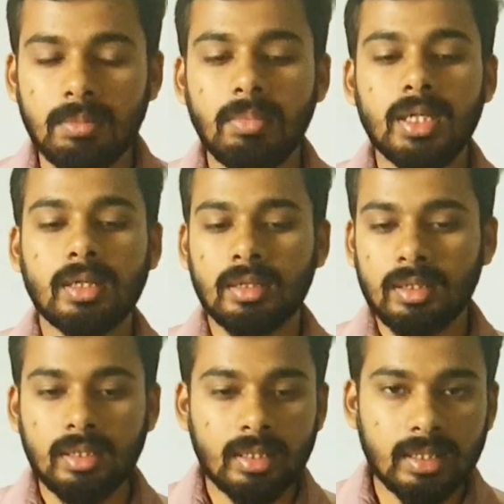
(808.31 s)
but
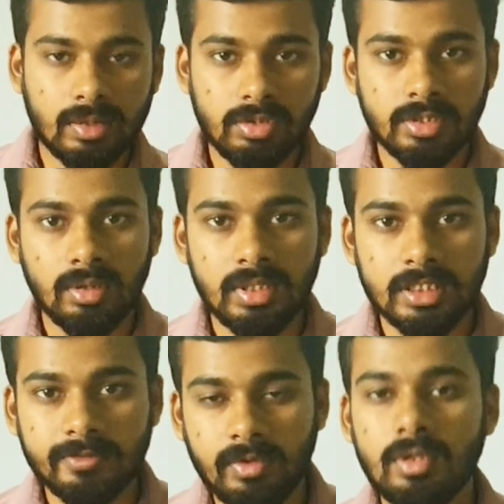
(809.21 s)
Raoult's law
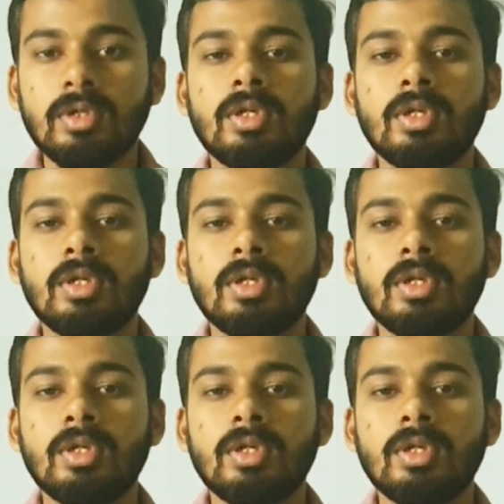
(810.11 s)
is for